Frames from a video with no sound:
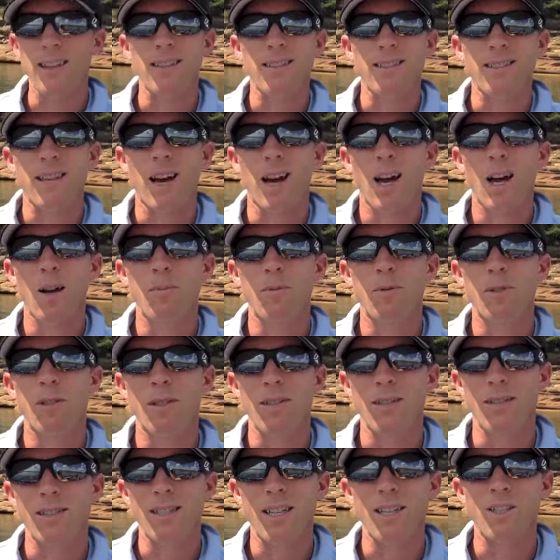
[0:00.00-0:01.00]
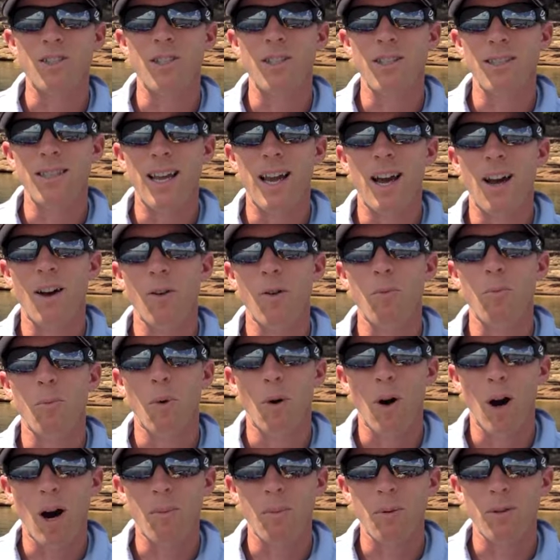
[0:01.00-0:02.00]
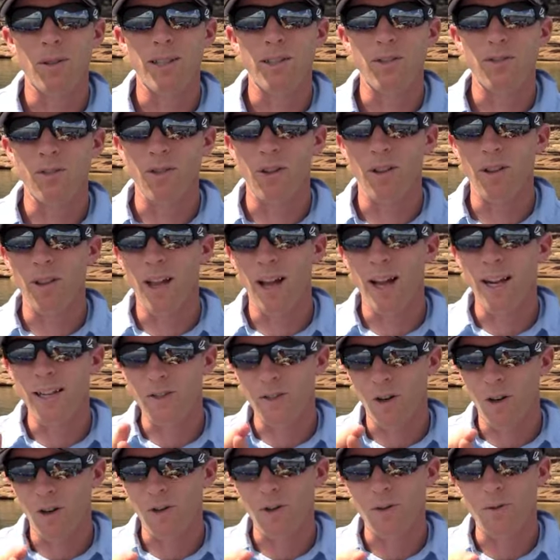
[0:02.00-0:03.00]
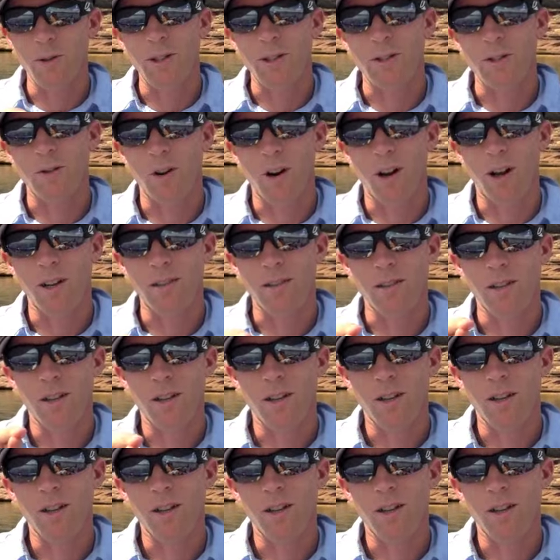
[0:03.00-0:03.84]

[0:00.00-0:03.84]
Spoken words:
the time to cinch it down properly so the lines aren't crisscrossed